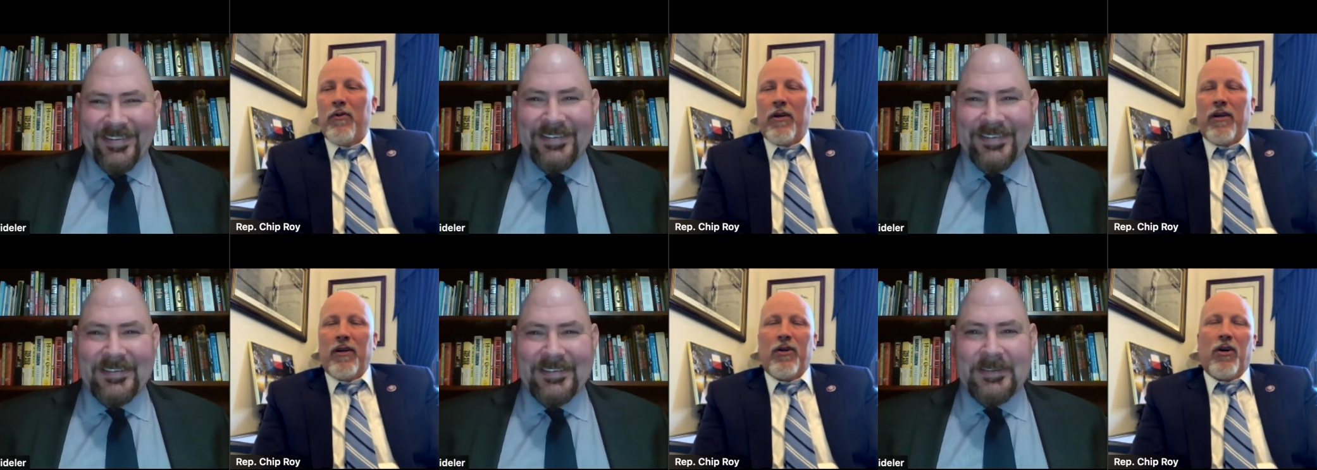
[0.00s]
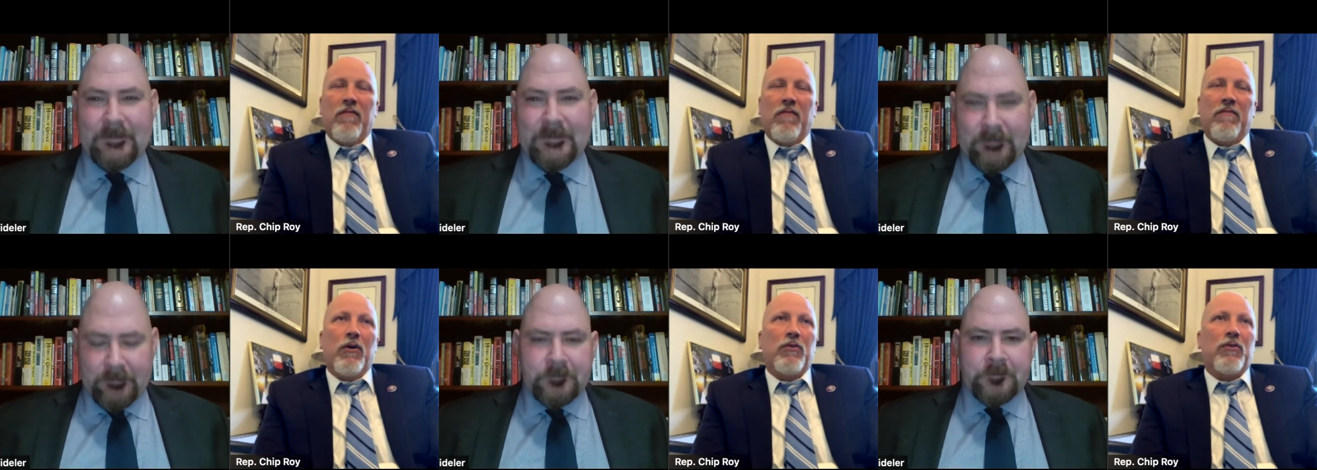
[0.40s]
Speaker 1: They're going to
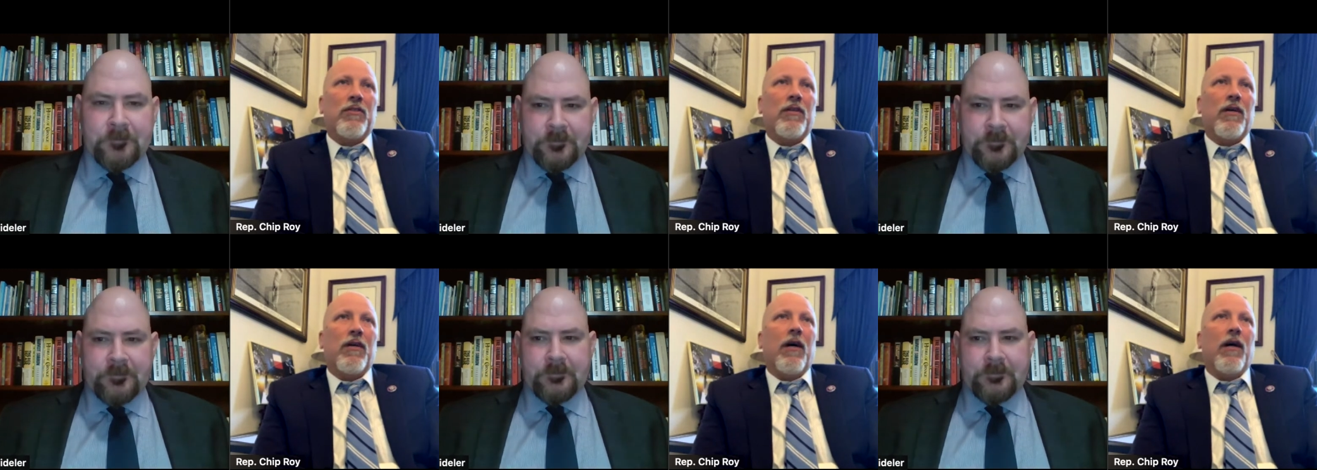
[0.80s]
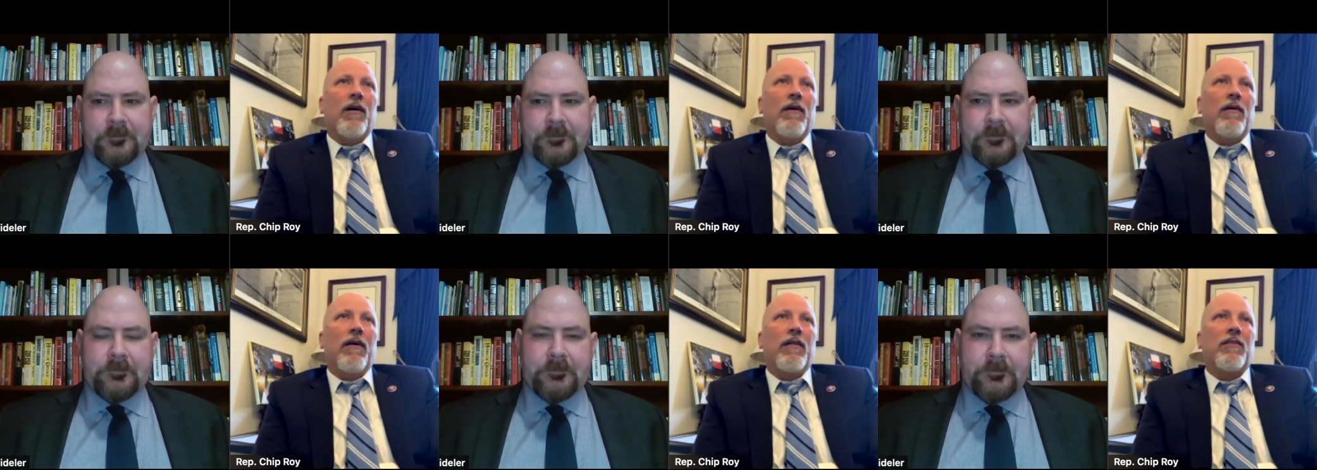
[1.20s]
call votes
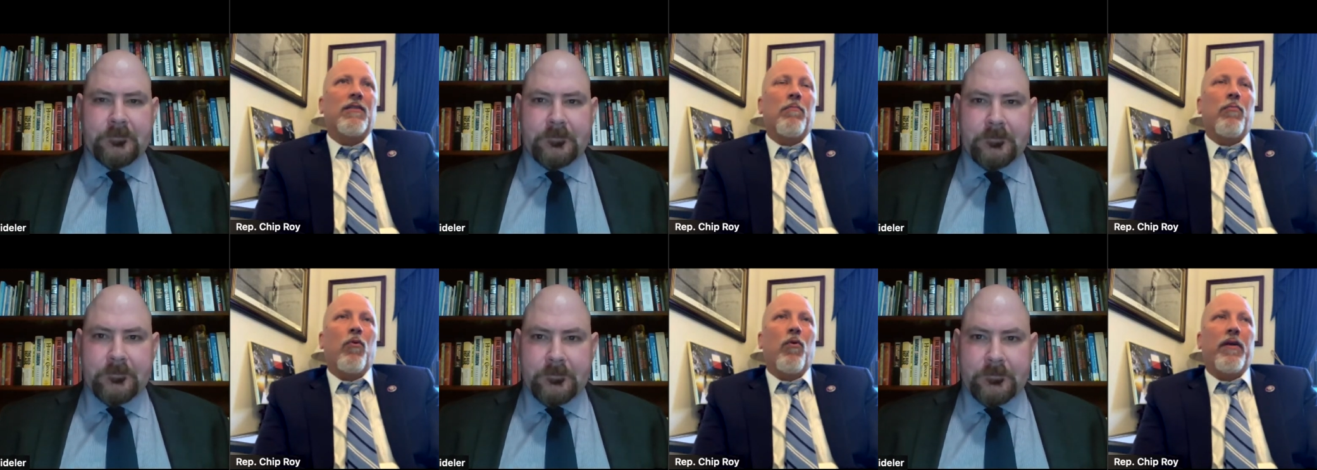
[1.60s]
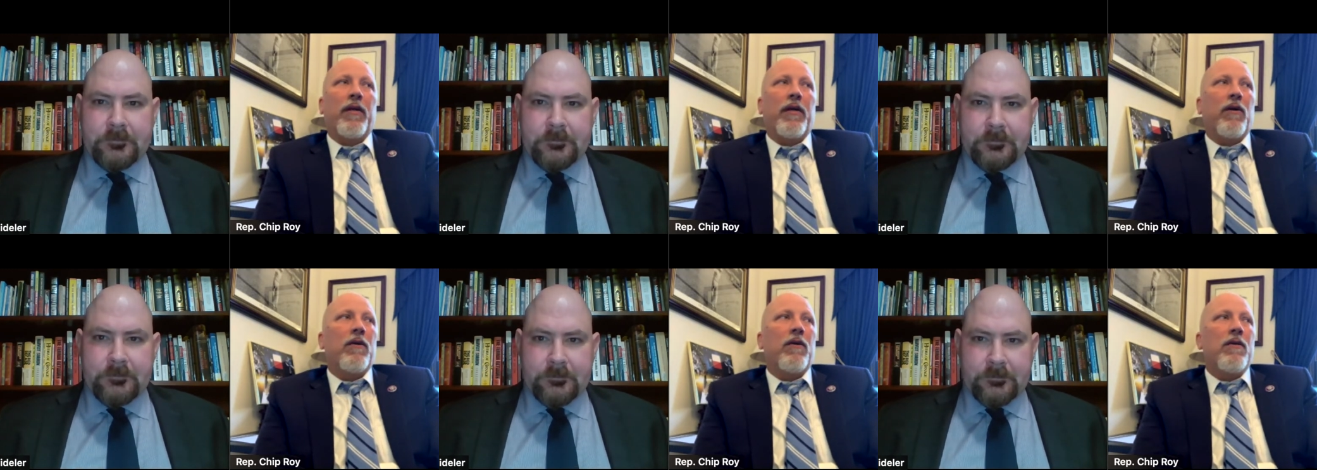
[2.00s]
uh, at some point
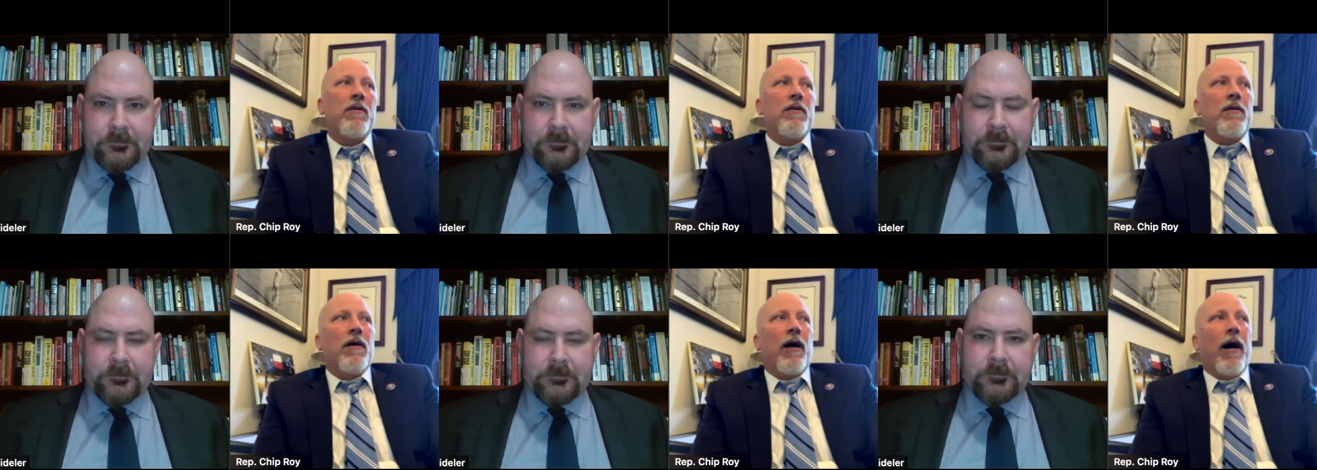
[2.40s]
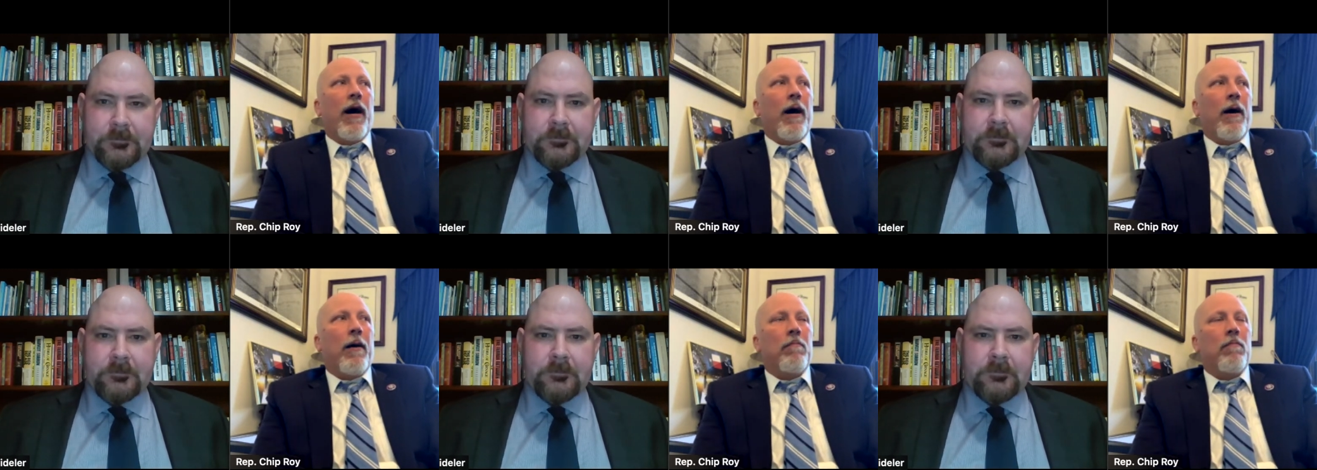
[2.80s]
here.
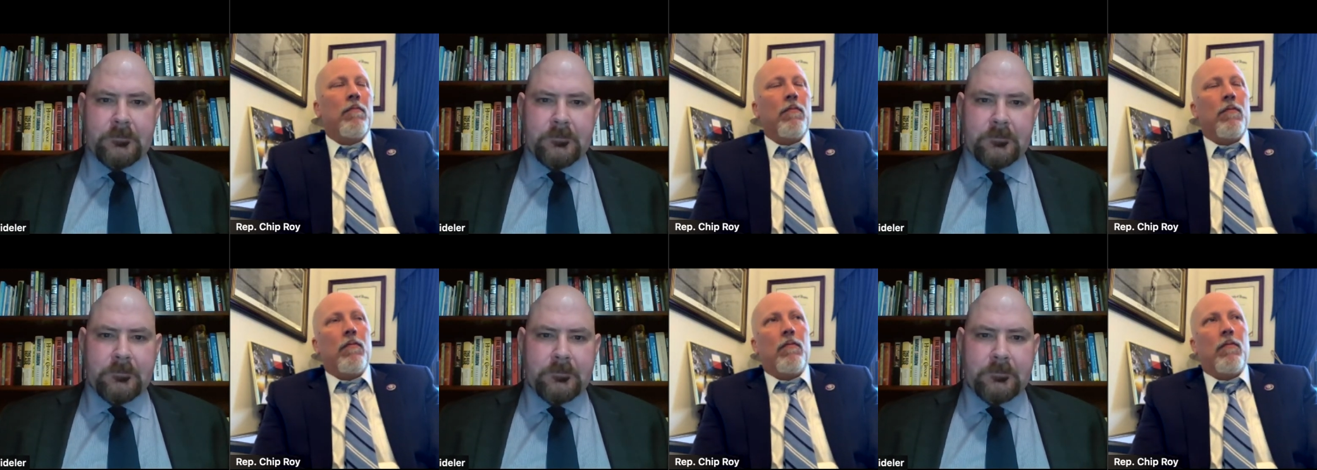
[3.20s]
Um,